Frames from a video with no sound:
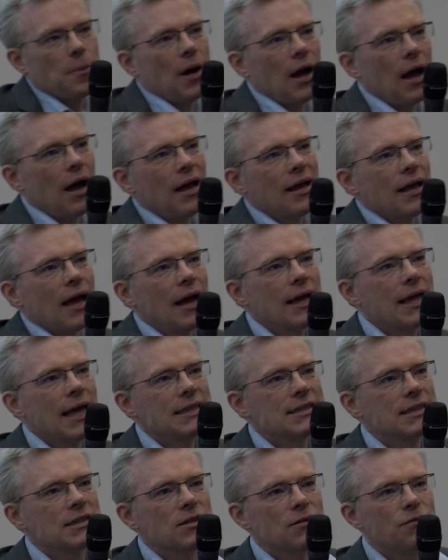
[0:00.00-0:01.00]
But I
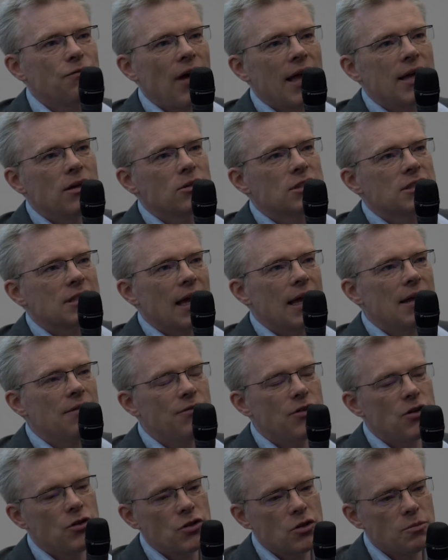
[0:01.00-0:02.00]
guess as a
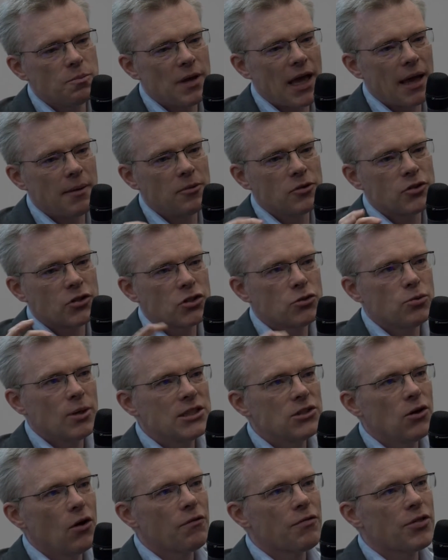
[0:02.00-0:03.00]
fail-safe, you should be able to
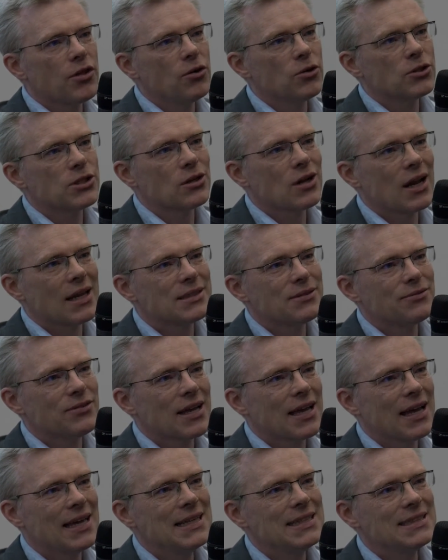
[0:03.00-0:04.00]
switch off the
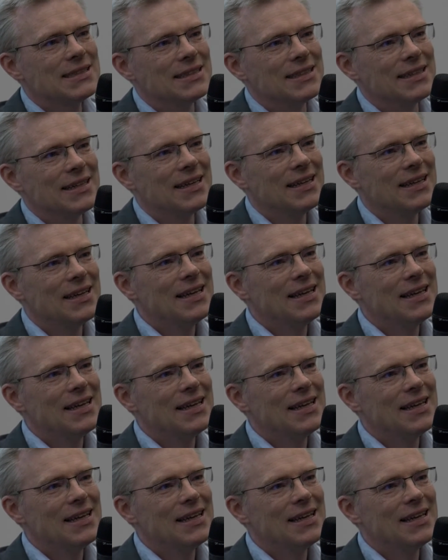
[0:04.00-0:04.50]
auto-classification.